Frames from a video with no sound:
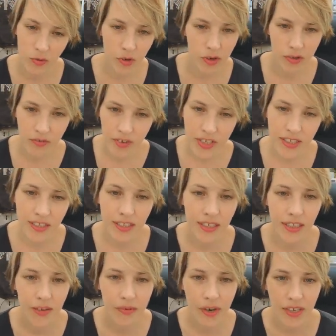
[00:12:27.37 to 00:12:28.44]
or
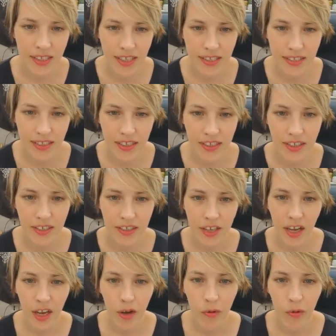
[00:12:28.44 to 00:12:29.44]
recently were test knitters,